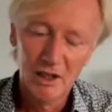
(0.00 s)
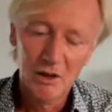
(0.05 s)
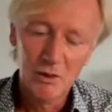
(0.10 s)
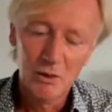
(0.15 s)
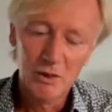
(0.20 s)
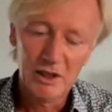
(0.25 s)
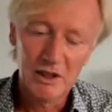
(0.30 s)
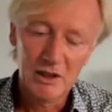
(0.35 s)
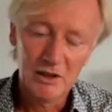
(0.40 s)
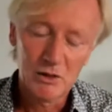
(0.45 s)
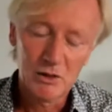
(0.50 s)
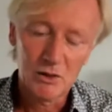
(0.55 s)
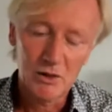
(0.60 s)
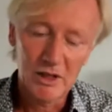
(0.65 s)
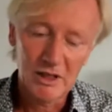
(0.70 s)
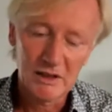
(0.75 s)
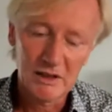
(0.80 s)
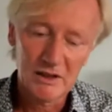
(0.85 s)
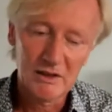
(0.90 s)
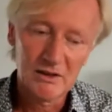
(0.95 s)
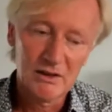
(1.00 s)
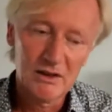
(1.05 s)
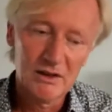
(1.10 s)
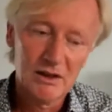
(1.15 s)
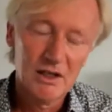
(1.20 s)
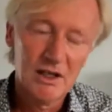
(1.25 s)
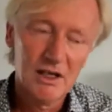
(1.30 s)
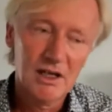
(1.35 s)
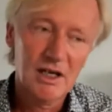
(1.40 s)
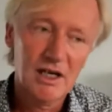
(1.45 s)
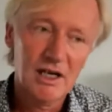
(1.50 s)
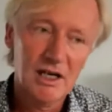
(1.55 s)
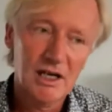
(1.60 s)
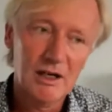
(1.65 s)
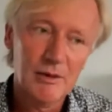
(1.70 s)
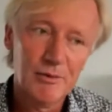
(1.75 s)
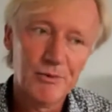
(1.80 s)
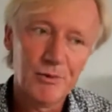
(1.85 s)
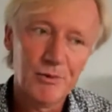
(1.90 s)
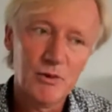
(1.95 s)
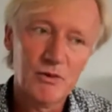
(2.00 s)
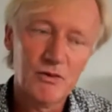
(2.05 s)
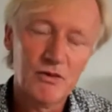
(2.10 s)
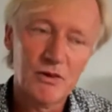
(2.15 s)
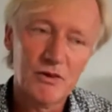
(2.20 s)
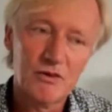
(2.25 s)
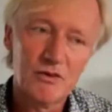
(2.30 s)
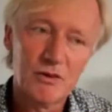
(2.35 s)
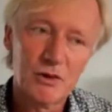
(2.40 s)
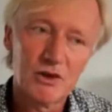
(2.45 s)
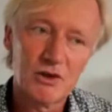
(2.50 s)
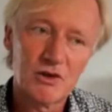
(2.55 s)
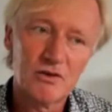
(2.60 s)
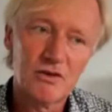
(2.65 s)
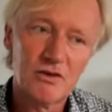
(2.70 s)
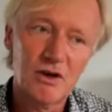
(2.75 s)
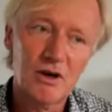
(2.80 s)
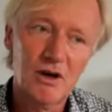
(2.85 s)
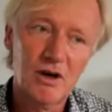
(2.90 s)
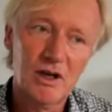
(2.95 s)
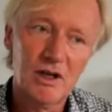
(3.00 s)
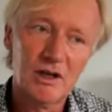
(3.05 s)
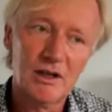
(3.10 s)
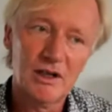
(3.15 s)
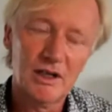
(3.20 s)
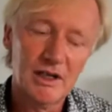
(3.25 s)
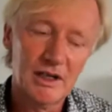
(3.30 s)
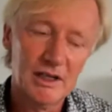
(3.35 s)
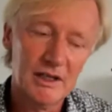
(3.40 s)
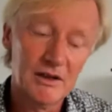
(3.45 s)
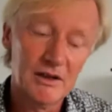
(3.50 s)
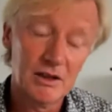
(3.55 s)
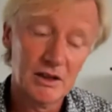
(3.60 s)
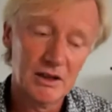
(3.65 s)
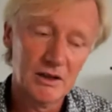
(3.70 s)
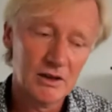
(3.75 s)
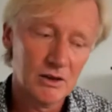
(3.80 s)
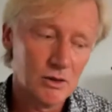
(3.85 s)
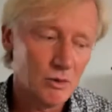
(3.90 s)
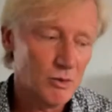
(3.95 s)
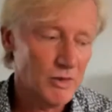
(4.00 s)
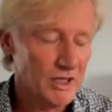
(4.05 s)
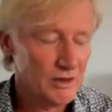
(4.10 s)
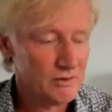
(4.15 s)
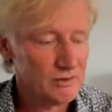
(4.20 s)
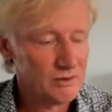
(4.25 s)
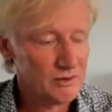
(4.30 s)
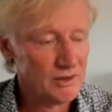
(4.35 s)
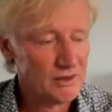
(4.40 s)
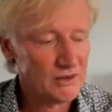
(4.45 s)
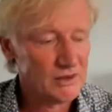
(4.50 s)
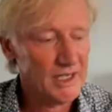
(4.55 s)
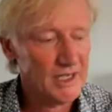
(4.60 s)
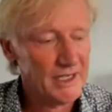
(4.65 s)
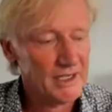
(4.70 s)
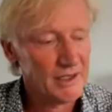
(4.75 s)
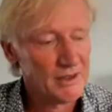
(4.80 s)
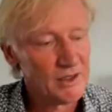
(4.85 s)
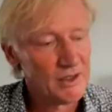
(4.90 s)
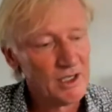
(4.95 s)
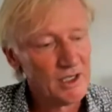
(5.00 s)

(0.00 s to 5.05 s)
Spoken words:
we can trust, first of all, in the domain of design,